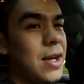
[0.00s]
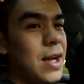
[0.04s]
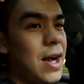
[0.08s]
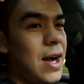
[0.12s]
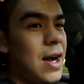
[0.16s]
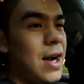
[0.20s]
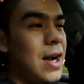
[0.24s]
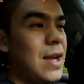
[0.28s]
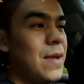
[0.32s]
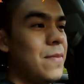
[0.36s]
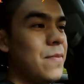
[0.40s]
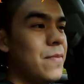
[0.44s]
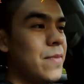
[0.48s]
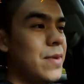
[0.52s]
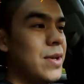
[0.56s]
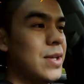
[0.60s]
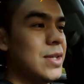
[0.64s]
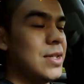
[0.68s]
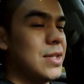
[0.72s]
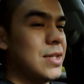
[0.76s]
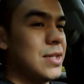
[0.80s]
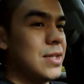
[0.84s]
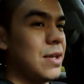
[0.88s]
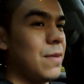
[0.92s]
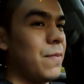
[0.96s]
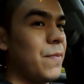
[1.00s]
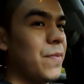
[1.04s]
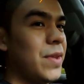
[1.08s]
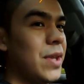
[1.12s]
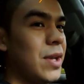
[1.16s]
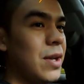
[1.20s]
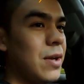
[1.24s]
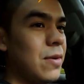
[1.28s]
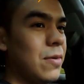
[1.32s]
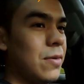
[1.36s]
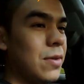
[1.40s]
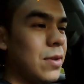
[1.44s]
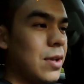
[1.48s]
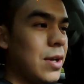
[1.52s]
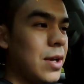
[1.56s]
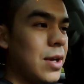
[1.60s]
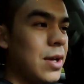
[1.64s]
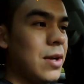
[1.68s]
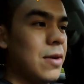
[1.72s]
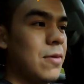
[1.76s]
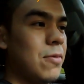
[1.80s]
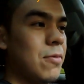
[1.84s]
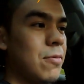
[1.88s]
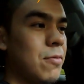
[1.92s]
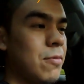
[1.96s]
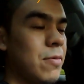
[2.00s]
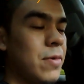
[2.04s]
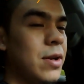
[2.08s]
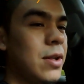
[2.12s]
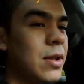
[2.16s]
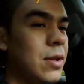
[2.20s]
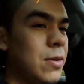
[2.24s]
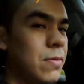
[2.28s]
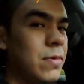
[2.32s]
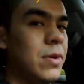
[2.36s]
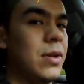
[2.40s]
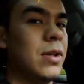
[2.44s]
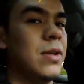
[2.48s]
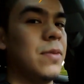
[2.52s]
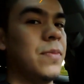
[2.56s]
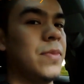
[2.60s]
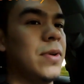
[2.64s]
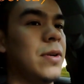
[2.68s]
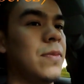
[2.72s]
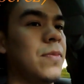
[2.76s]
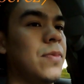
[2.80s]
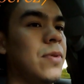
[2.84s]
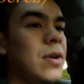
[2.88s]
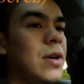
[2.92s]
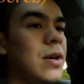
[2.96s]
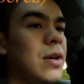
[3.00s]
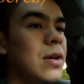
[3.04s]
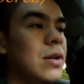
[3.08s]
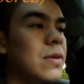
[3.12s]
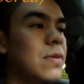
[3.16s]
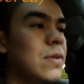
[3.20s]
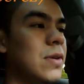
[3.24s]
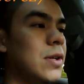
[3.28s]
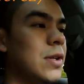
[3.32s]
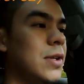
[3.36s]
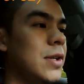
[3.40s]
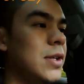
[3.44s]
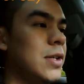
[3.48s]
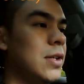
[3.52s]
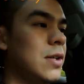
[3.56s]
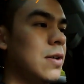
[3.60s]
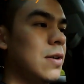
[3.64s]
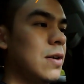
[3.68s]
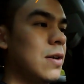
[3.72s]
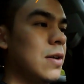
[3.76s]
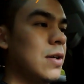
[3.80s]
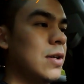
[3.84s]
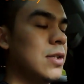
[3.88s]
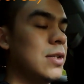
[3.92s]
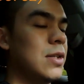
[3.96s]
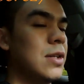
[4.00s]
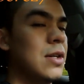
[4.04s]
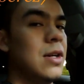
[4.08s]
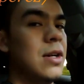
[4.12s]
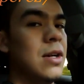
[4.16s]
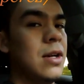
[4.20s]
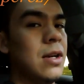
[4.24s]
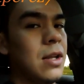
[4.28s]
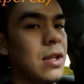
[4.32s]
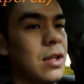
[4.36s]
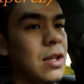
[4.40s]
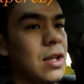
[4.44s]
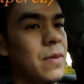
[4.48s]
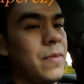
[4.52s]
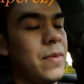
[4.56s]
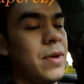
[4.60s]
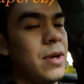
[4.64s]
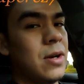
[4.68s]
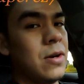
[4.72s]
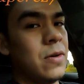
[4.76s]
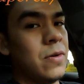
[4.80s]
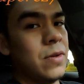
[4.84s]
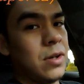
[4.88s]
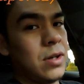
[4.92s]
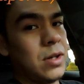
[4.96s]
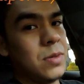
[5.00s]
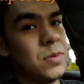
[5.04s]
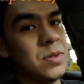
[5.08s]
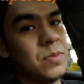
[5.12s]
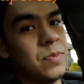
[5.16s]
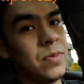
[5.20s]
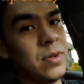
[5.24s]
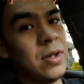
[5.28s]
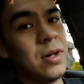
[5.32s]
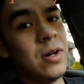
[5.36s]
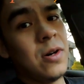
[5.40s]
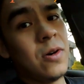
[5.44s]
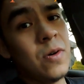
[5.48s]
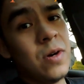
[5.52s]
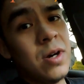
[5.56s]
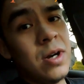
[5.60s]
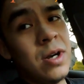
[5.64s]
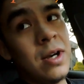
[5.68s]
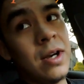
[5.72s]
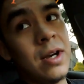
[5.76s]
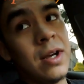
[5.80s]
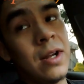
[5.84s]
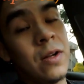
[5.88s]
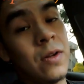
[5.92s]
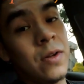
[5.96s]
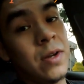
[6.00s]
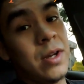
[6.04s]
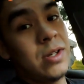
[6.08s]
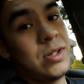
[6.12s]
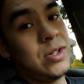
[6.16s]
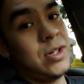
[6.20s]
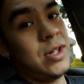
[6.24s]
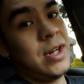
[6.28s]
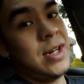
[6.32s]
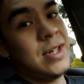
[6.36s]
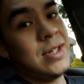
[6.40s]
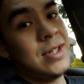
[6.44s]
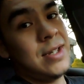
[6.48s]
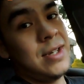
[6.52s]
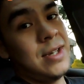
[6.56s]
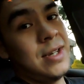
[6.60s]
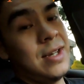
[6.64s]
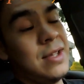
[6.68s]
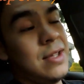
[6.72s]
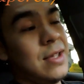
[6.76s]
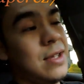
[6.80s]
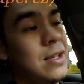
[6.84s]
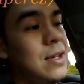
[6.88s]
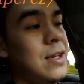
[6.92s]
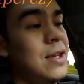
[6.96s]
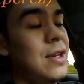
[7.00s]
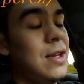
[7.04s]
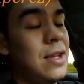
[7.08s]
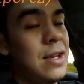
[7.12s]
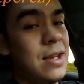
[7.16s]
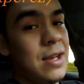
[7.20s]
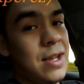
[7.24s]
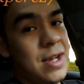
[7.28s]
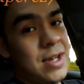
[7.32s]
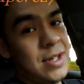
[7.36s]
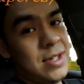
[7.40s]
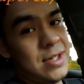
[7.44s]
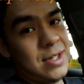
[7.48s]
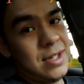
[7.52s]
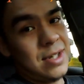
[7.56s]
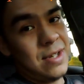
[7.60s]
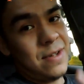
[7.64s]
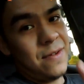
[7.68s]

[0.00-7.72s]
I missed something like really big problem on these cars, let me know in the comments below, and I'll catch you guys in the next